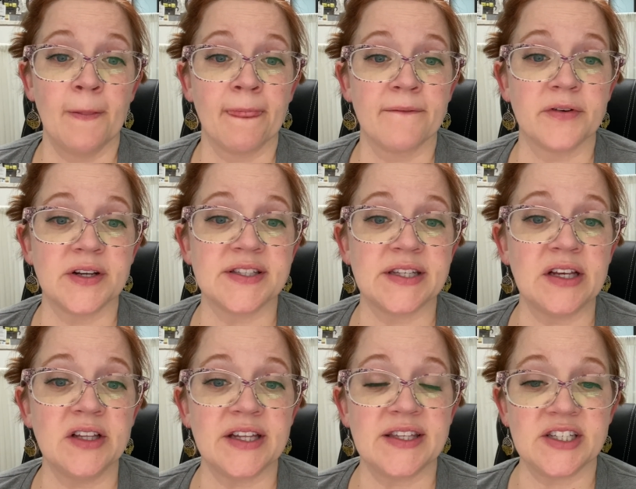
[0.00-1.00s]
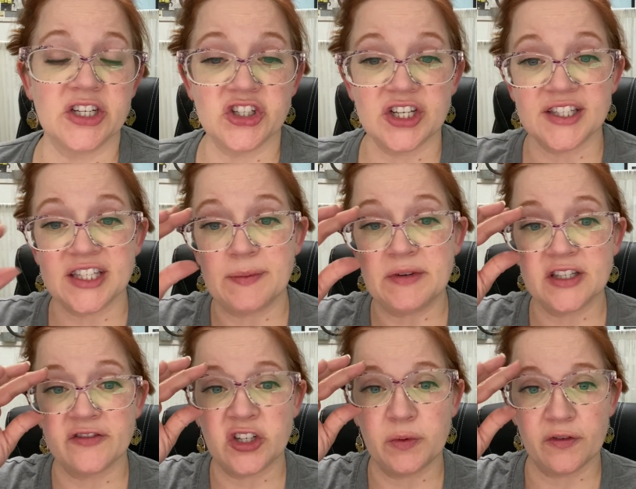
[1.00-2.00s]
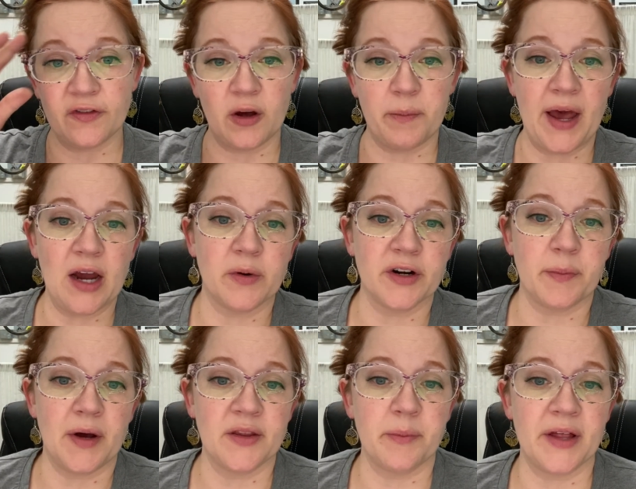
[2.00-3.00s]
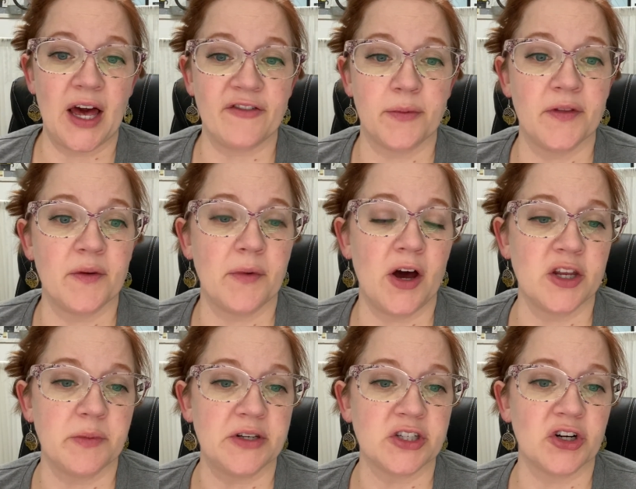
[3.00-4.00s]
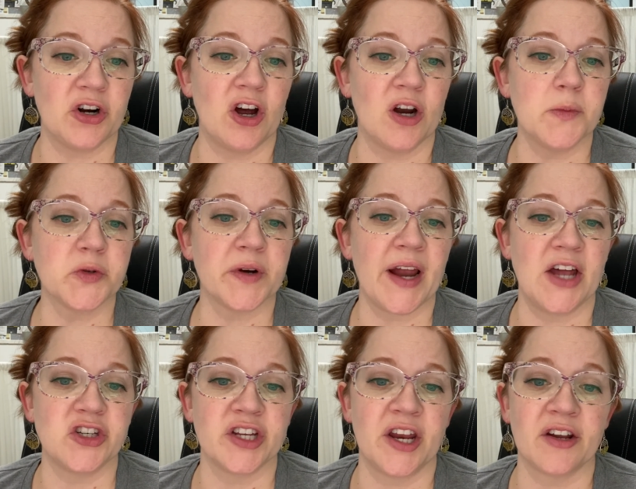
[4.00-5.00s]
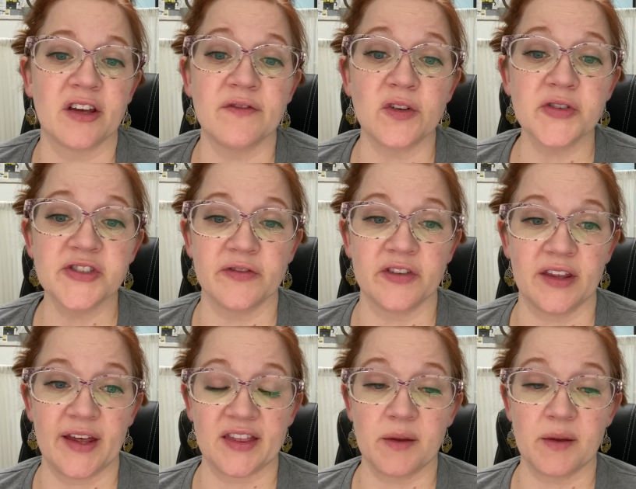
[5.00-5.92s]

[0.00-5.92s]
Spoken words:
For a single instant she seemed as if she would fall backward upon the platform of the monument, and her arms were agitated convulsively like the